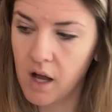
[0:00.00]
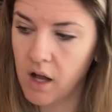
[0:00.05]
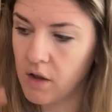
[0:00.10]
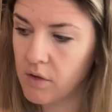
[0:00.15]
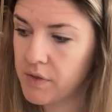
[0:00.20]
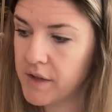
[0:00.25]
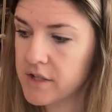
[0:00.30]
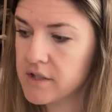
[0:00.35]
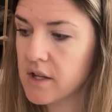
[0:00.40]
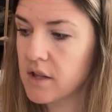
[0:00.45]

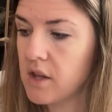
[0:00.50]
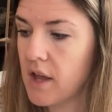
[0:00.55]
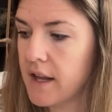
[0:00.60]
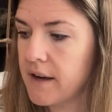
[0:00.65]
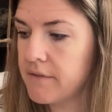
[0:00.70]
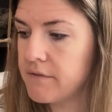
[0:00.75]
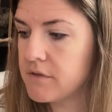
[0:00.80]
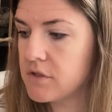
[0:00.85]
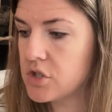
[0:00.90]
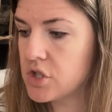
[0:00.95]
there's a lot
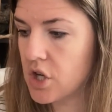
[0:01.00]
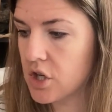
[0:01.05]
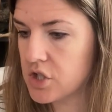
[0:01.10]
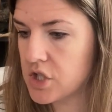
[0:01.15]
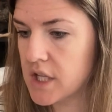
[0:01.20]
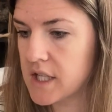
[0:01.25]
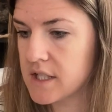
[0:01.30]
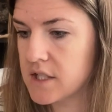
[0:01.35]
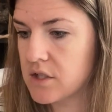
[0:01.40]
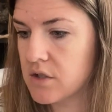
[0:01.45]
of
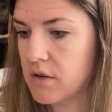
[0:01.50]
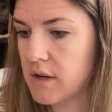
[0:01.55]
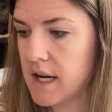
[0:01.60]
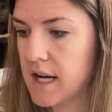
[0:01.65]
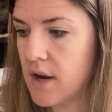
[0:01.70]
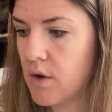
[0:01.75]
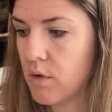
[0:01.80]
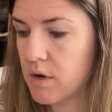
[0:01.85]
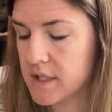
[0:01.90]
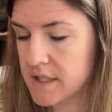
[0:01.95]
church
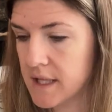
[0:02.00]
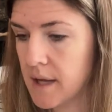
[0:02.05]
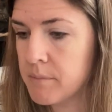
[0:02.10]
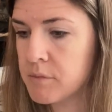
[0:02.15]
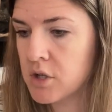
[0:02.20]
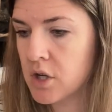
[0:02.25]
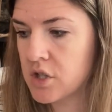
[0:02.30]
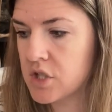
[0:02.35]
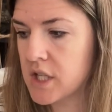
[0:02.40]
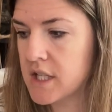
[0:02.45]
history or some
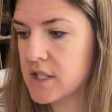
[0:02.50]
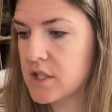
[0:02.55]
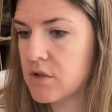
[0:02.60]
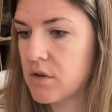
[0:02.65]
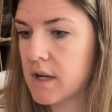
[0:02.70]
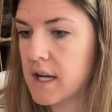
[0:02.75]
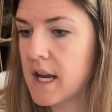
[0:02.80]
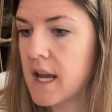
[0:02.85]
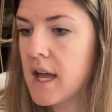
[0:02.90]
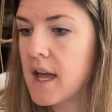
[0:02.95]
church
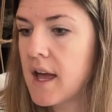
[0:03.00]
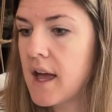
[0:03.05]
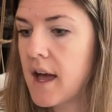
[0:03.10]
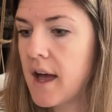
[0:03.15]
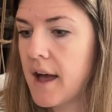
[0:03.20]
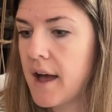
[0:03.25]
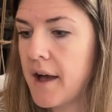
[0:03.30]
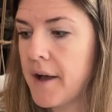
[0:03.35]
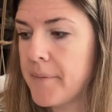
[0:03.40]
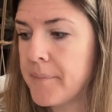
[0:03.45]
history
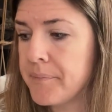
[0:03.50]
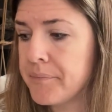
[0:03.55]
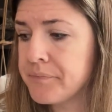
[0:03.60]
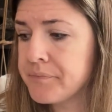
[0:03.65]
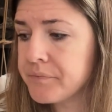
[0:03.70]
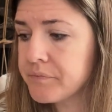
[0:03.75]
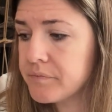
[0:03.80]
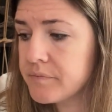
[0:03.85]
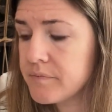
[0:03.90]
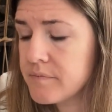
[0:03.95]

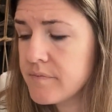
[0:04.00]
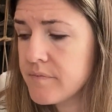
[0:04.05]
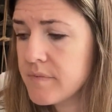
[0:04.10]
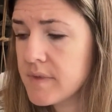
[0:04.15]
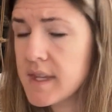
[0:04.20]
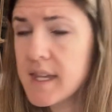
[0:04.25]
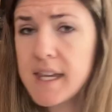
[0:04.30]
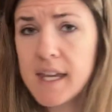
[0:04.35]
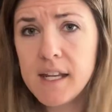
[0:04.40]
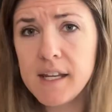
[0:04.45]

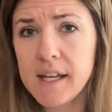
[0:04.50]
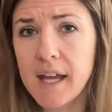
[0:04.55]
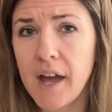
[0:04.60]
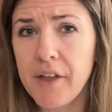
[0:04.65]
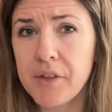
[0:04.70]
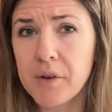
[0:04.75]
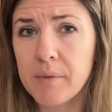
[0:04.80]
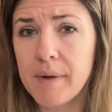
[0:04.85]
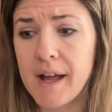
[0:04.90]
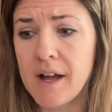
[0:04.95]
in
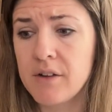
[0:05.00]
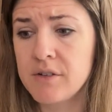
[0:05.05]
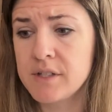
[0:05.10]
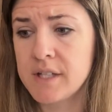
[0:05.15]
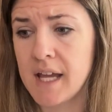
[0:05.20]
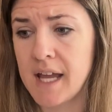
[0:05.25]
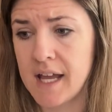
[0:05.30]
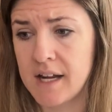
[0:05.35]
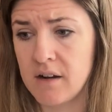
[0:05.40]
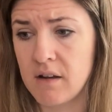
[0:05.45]
Gather Round
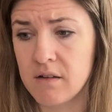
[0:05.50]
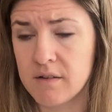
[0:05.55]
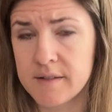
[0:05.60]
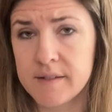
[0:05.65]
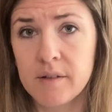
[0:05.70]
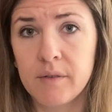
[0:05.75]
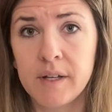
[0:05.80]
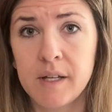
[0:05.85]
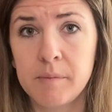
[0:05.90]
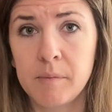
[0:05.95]
and
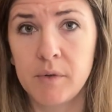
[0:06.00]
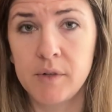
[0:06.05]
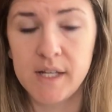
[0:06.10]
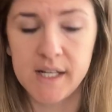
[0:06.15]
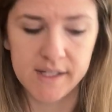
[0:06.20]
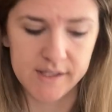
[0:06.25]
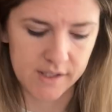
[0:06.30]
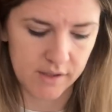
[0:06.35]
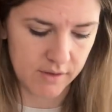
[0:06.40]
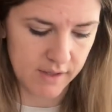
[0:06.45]
also in
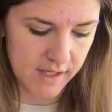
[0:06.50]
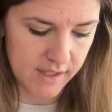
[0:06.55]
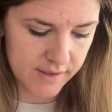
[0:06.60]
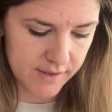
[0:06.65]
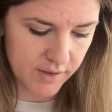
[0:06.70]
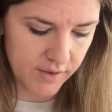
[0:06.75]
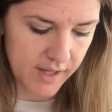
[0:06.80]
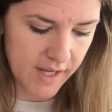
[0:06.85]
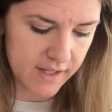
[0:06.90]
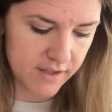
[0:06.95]
Monique's unit.
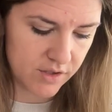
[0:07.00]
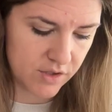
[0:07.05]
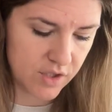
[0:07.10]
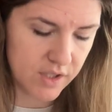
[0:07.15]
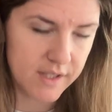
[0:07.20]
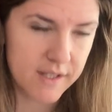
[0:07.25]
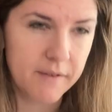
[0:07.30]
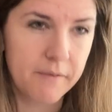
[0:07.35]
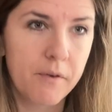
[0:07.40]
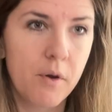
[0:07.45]
So that's
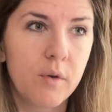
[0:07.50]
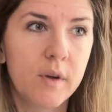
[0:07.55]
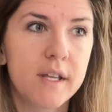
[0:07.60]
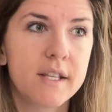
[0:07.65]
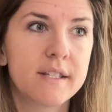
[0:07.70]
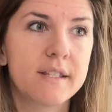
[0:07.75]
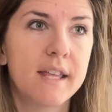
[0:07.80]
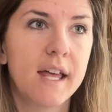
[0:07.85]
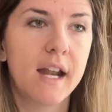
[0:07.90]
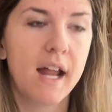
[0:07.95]
just a
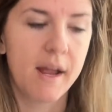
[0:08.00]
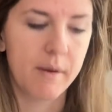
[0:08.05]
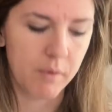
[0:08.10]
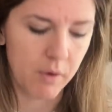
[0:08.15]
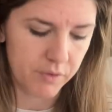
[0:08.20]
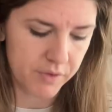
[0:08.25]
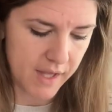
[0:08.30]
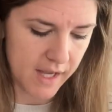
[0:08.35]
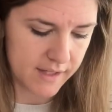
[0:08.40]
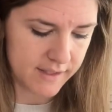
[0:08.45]
focus that I
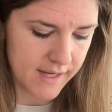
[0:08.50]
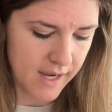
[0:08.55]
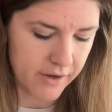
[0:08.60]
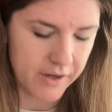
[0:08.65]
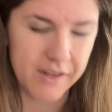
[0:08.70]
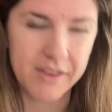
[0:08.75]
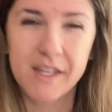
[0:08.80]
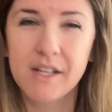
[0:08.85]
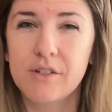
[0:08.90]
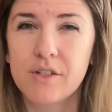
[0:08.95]
wrote that down,
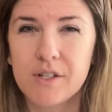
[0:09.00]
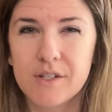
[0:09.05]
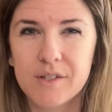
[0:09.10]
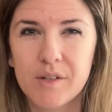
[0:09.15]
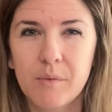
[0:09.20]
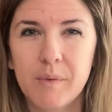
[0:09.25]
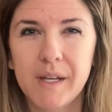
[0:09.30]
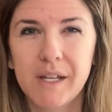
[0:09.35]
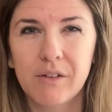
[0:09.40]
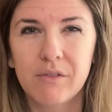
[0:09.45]
I think, just
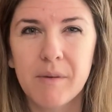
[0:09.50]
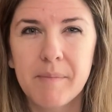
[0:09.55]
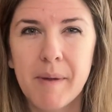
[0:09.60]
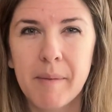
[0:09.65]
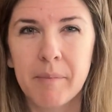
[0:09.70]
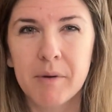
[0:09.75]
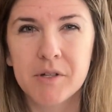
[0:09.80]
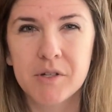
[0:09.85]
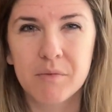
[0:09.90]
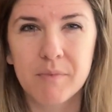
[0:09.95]
so we could
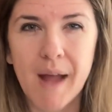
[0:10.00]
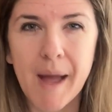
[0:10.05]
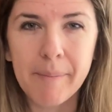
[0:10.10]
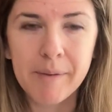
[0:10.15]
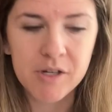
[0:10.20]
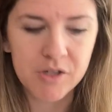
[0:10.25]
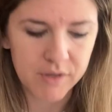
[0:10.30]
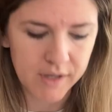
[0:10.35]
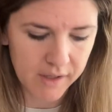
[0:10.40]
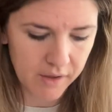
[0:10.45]
remember to
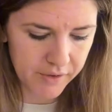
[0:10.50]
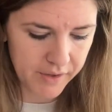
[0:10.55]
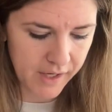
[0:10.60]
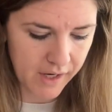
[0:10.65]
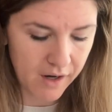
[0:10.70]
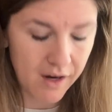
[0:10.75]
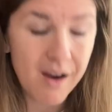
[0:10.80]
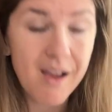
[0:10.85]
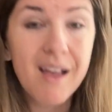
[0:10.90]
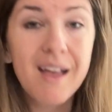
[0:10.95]
rabbit trail
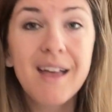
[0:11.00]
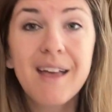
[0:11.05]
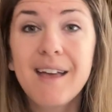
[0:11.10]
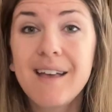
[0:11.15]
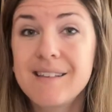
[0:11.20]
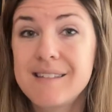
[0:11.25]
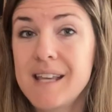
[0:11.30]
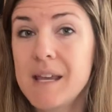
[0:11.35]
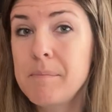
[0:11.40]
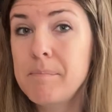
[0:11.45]
there.
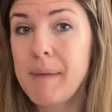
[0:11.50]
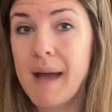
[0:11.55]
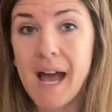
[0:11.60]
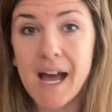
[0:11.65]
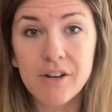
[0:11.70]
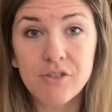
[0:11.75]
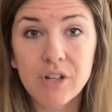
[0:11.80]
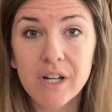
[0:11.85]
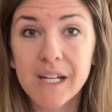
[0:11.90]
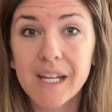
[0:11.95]
St.
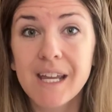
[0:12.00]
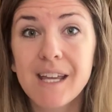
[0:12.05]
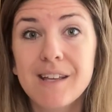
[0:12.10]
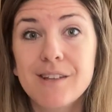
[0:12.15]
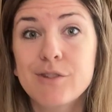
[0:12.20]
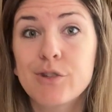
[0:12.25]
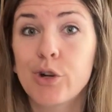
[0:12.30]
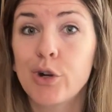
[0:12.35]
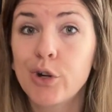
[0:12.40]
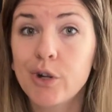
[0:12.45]
Patrick
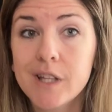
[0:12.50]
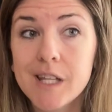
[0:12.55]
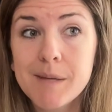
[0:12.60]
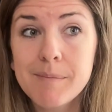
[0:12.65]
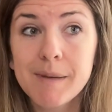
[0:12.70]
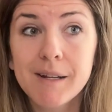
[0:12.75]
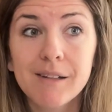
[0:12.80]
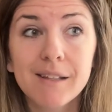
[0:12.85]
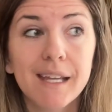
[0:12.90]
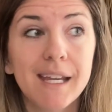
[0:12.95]
is early
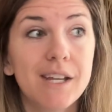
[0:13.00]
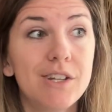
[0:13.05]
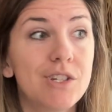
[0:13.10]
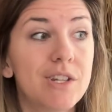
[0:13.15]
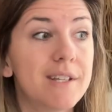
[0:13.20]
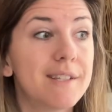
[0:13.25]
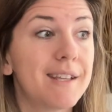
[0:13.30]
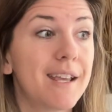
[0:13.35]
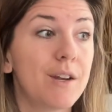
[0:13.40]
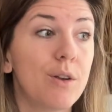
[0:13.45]
Middle
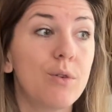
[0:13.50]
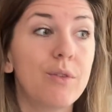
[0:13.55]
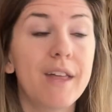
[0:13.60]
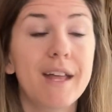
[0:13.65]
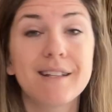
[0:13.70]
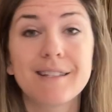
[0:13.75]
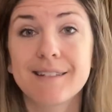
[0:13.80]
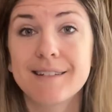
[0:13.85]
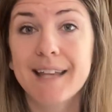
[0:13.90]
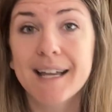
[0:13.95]
Ages. I know
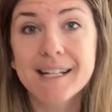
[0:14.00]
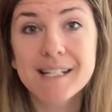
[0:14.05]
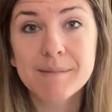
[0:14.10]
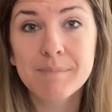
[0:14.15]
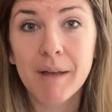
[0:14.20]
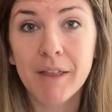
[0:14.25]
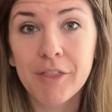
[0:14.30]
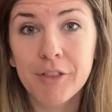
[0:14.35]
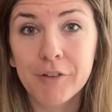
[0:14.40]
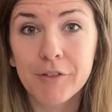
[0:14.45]
that's next
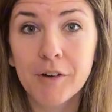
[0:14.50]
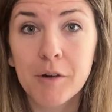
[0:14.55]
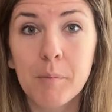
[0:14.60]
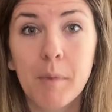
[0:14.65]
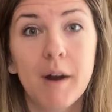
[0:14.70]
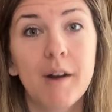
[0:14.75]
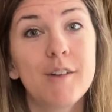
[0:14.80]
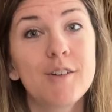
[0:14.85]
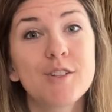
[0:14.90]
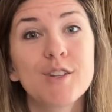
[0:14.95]
month for
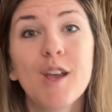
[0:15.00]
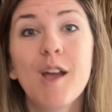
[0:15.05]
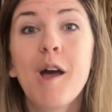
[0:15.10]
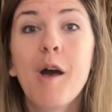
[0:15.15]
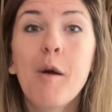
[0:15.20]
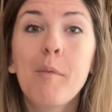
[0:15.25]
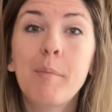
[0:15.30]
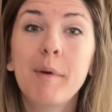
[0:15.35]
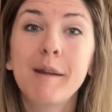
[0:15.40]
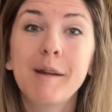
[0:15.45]
March,
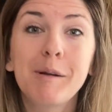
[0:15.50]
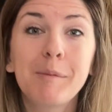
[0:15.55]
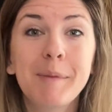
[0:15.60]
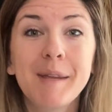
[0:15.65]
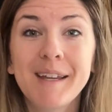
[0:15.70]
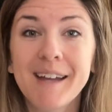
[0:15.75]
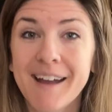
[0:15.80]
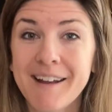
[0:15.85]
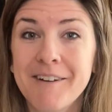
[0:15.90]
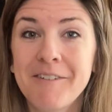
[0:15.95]
but it'll be
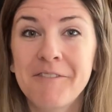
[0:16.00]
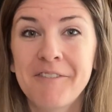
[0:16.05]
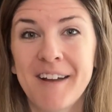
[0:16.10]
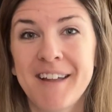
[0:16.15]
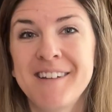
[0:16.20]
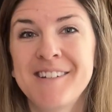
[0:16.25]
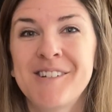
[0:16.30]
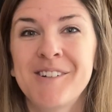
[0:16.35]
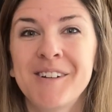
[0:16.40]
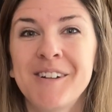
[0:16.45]
kind of
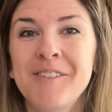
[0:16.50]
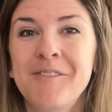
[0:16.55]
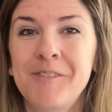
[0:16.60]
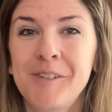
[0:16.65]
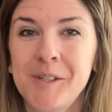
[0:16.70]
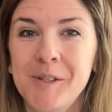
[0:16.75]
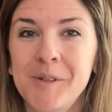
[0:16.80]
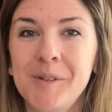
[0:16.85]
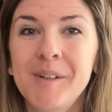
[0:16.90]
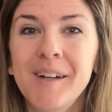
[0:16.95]
fun to
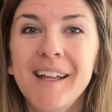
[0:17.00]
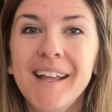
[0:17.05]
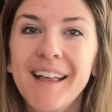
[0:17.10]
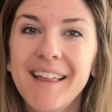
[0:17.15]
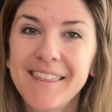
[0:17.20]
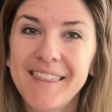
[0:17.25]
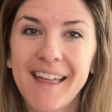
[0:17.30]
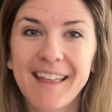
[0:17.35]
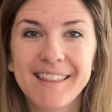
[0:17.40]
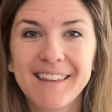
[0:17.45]
review
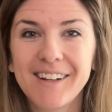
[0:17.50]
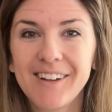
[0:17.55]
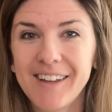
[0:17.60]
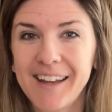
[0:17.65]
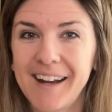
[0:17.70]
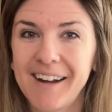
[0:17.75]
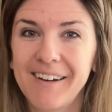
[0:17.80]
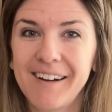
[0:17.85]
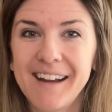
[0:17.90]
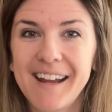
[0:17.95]
that little
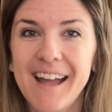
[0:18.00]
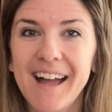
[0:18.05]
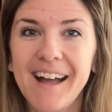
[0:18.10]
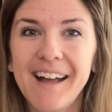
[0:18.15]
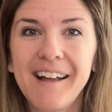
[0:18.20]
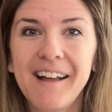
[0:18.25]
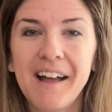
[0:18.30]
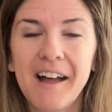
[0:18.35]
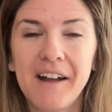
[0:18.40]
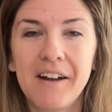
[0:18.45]

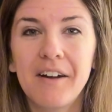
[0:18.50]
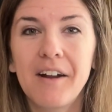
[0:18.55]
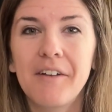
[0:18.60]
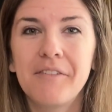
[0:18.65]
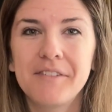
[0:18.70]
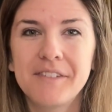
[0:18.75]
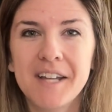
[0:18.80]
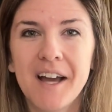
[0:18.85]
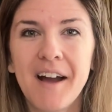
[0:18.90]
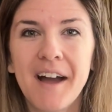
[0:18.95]
area
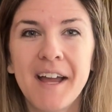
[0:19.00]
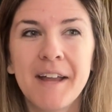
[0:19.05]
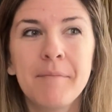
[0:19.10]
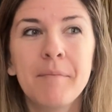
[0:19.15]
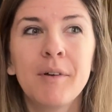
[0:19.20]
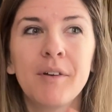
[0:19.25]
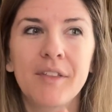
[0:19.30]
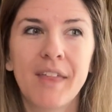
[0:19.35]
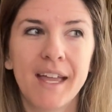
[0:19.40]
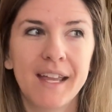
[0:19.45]
of
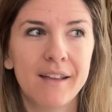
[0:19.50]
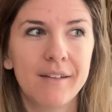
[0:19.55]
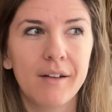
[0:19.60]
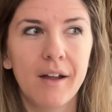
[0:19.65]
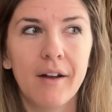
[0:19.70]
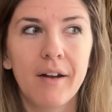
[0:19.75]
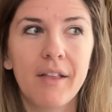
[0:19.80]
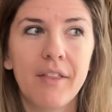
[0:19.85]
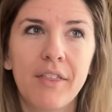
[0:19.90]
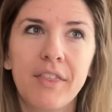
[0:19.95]
time. Like,
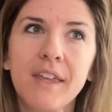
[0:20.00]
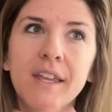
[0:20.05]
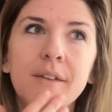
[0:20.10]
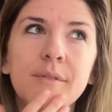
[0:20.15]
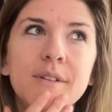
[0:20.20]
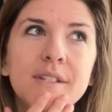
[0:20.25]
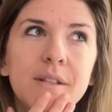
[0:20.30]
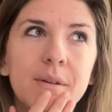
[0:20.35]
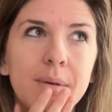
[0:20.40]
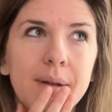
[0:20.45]
I think it
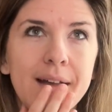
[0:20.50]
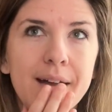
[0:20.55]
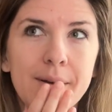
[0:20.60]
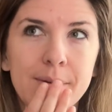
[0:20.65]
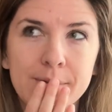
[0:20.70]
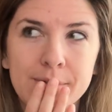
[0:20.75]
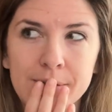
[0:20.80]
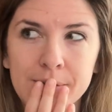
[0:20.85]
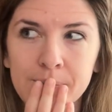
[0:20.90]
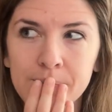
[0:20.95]
was
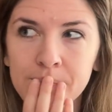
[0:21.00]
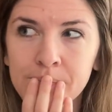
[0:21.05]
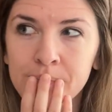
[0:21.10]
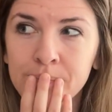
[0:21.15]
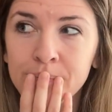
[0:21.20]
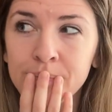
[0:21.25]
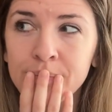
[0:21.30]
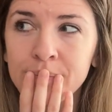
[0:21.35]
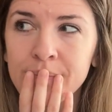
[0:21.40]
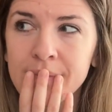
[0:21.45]
around,
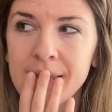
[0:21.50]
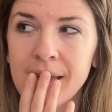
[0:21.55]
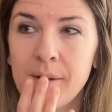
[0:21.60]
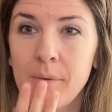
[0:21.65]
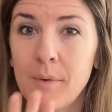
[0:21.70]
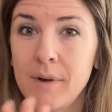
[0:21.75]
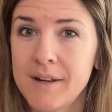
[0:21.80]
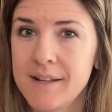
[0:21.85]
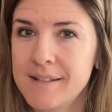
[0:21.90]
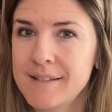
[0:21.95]

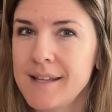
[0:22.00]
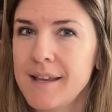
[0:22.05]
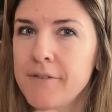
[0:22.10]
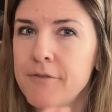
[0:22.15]
I want to say